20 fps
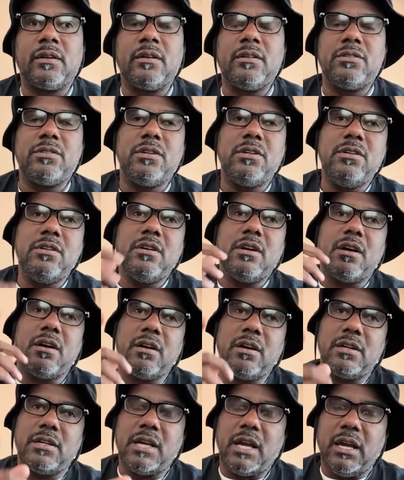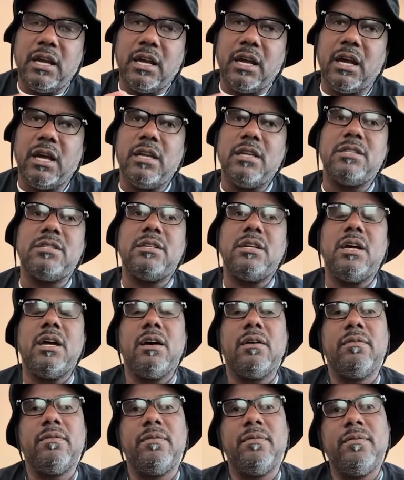Until you learn to take care of yourself